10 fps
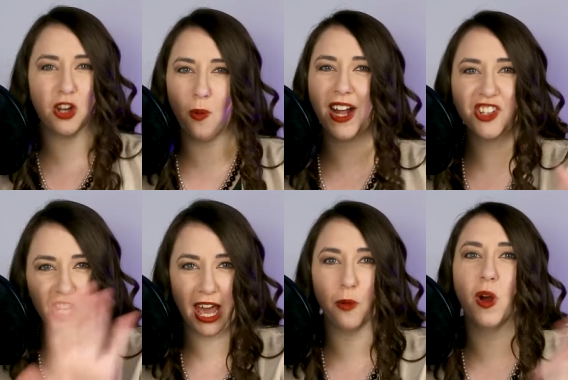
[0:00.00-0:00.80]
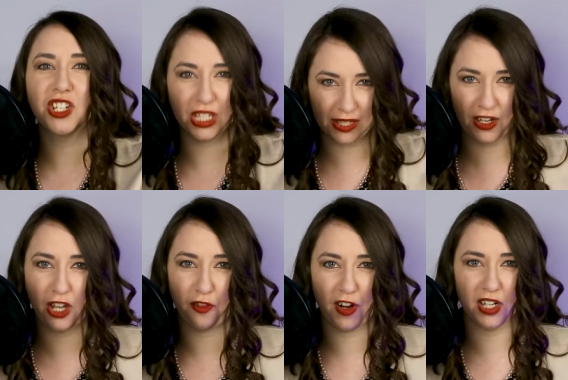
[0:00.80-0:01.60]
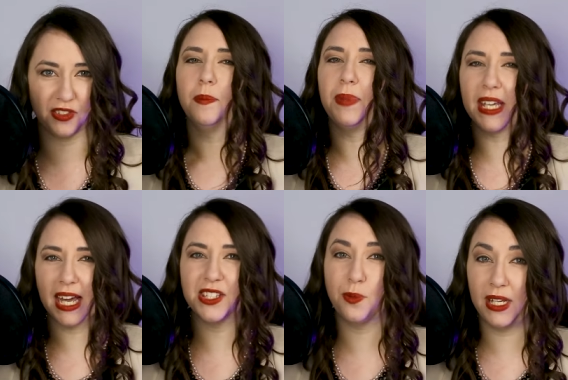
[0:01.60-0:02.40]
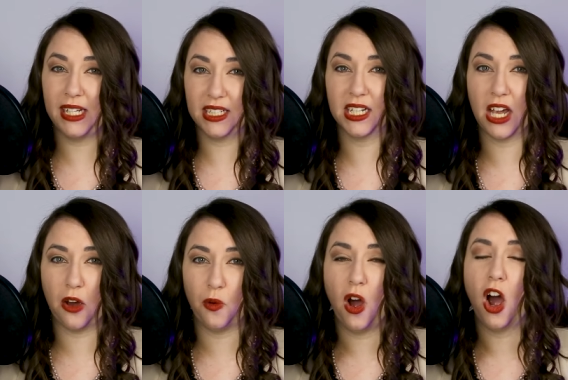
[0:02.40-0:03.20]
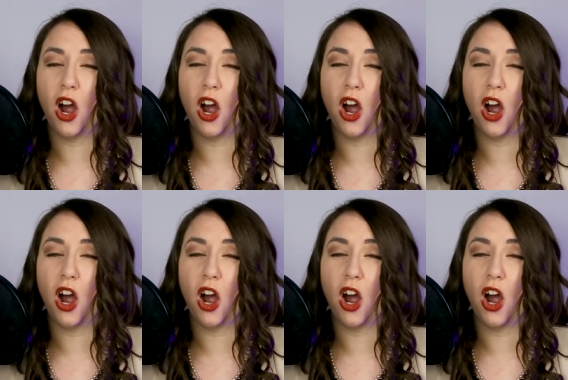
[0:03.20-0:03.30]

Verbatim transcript: But don't watch it yet, watch this video first, because we need to know,